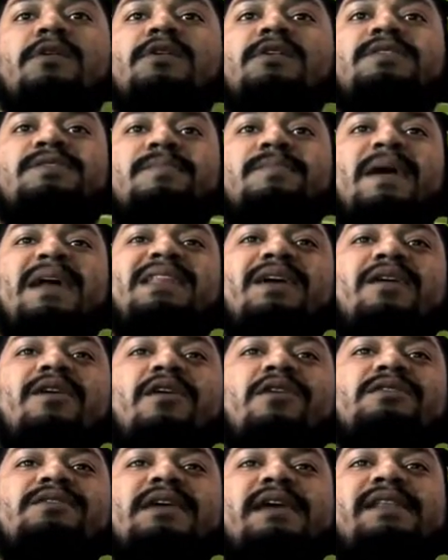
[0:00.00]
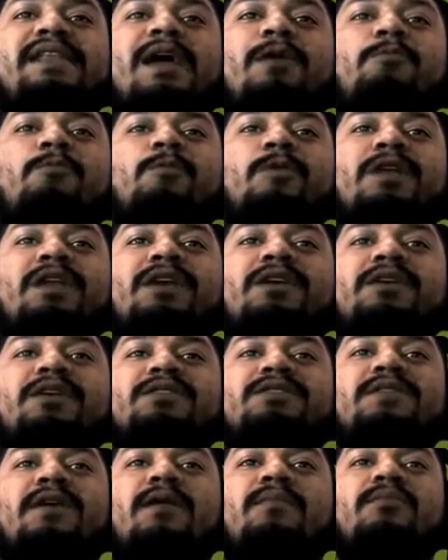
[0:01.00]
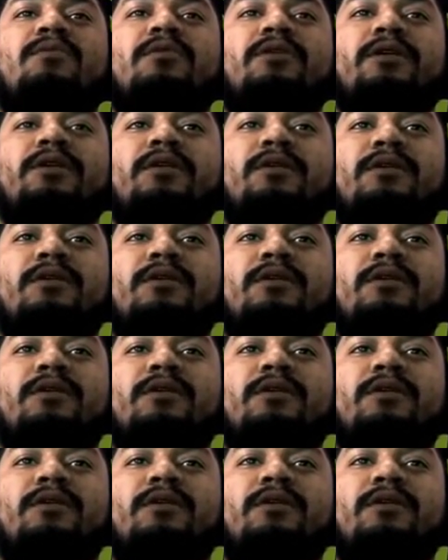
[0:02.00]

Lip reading: Samantha Kerr is like that really good tomboy.